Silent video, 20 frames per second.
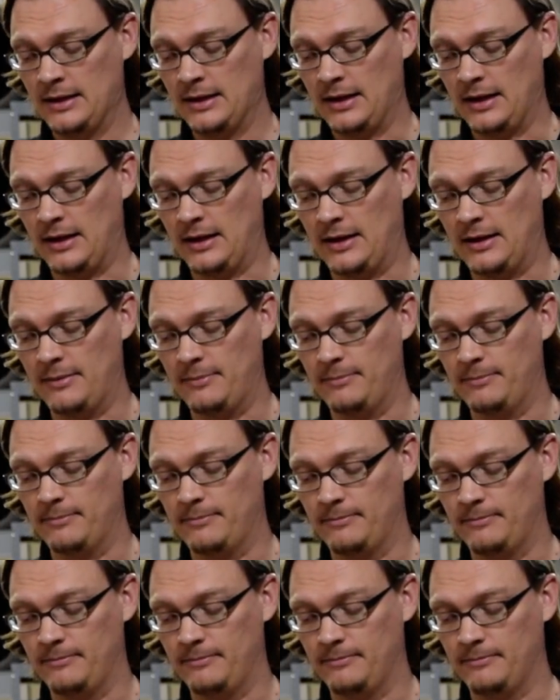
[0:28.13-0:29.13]
So
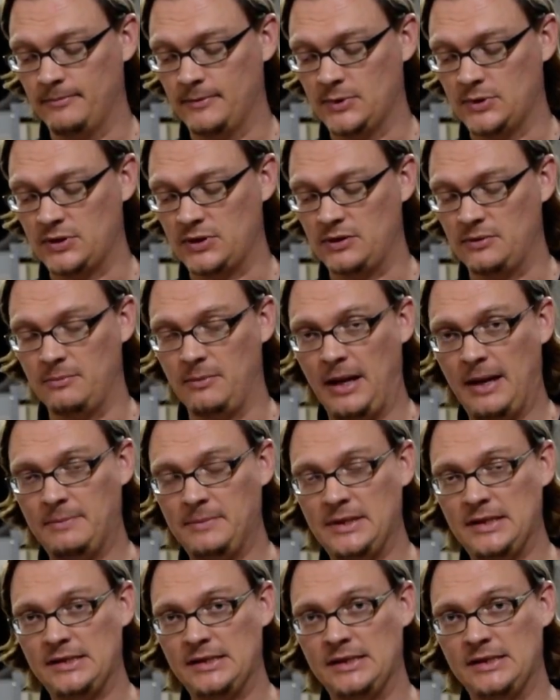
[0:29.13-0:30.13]
the MAP
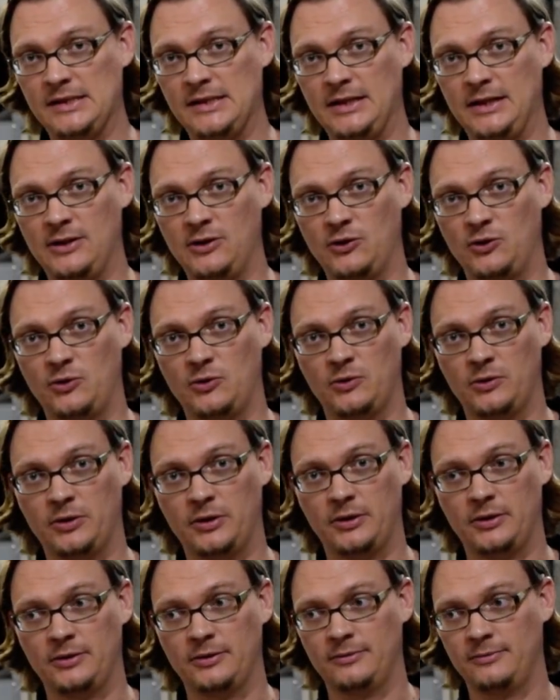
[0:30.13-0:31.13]
DCCD
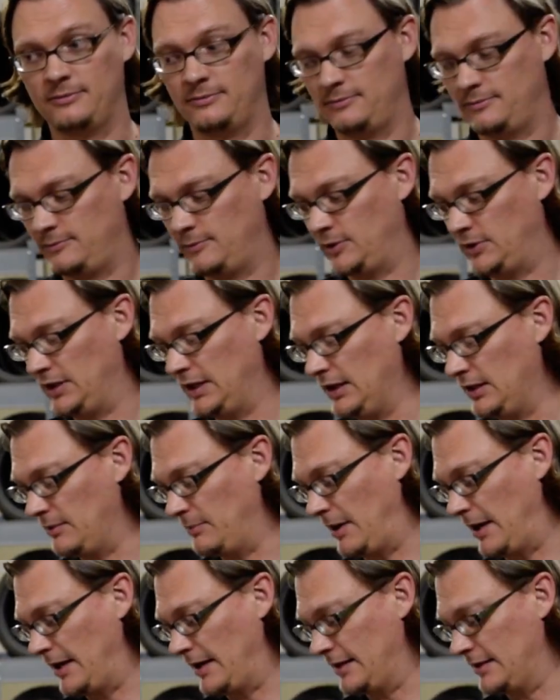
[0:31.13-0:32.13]
controller, what you get in the
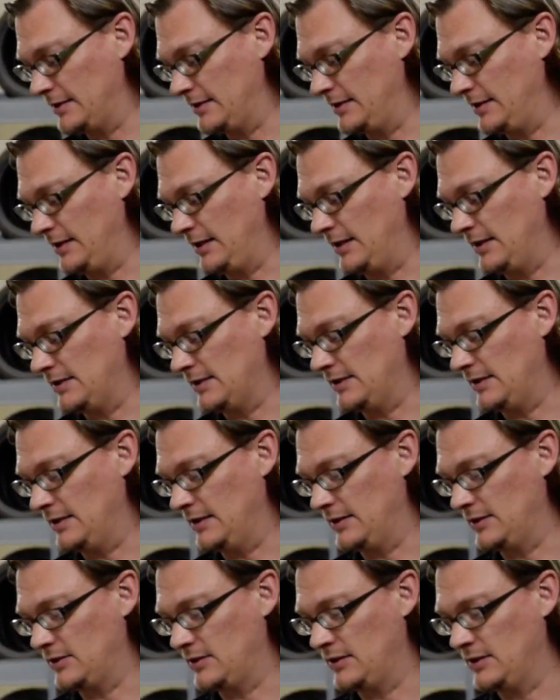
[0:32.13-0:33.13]
box is
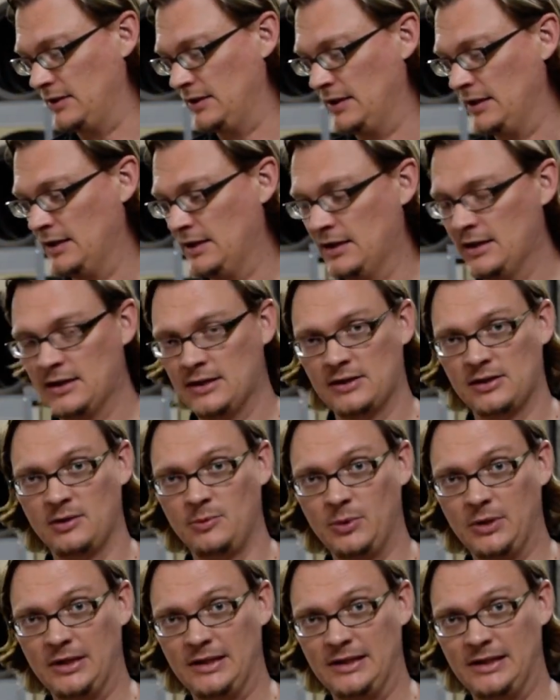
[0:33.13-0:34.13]
this
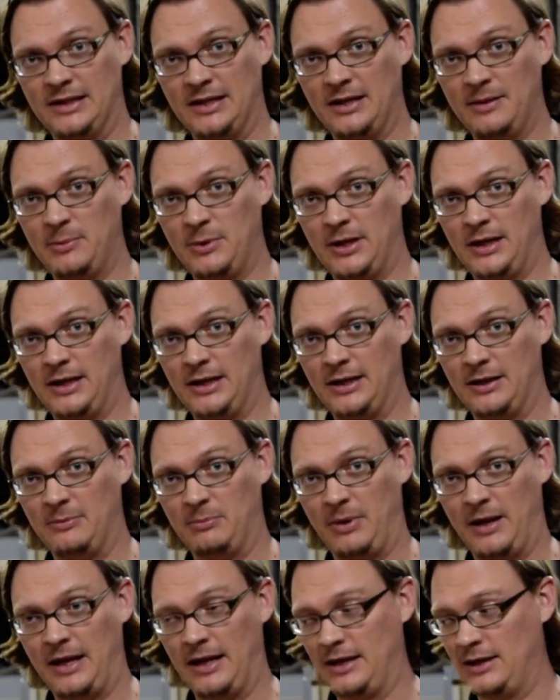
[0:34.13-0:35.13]
somewhat intimidating
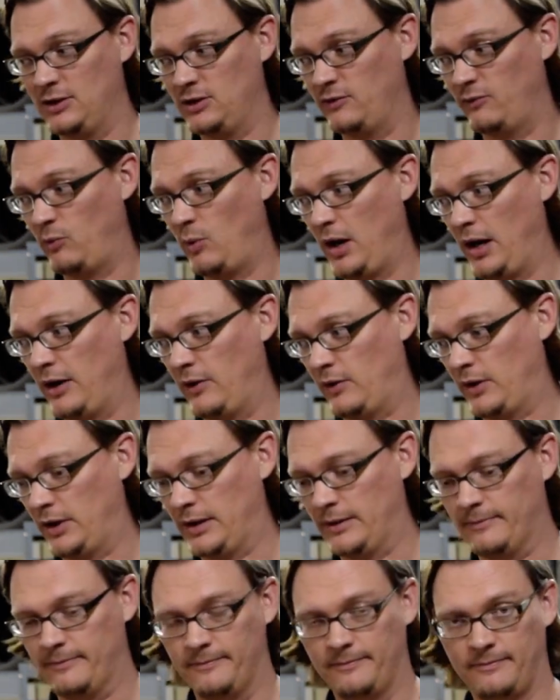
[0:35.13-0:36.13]
package of wiring
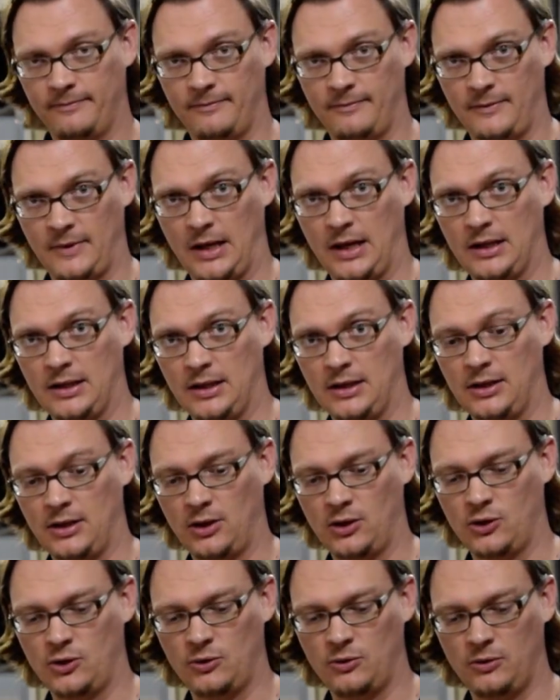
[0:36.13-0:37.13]
and then the
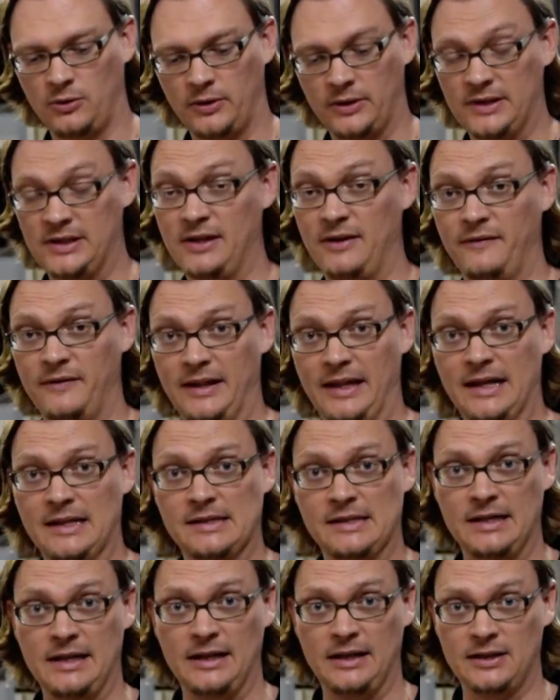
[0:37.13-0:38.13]
controller itself, and
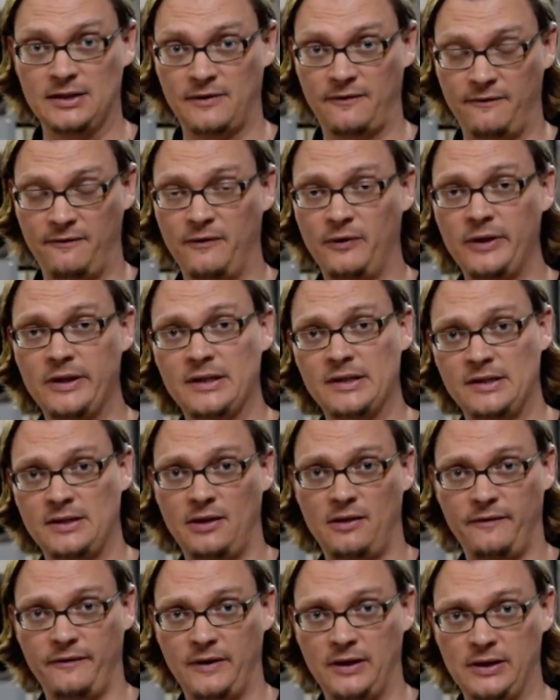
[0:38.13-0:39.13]
that's it. It's a fully
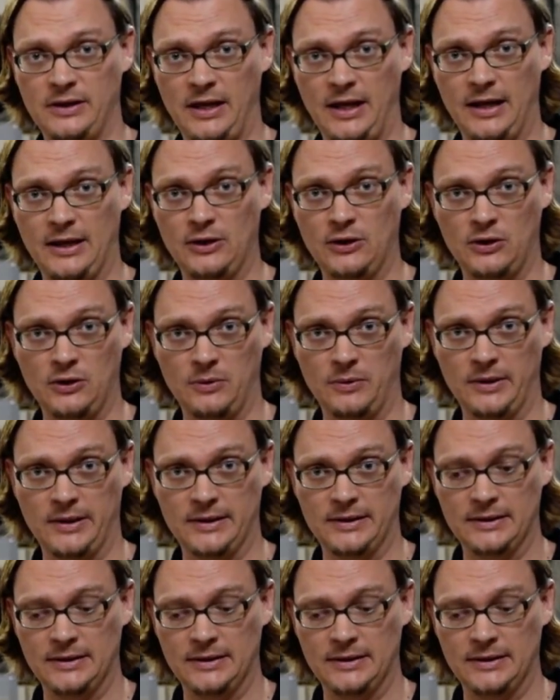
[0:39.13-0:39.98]
self-contained unit.